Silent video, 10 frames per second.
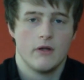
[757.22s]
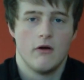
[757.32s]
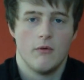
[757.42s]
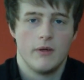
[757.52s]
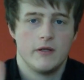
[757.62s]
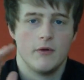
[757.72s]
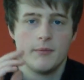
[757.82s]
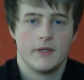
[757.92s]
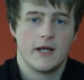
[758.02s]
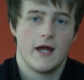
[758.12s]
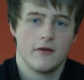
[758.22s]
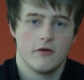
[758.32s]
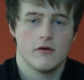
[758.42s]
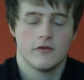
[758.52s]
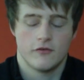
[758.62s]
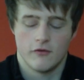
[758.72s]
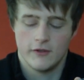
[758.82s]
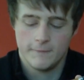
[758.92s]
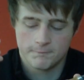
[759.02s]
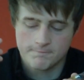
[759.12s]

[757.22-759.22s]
or when you open the car door, sorry,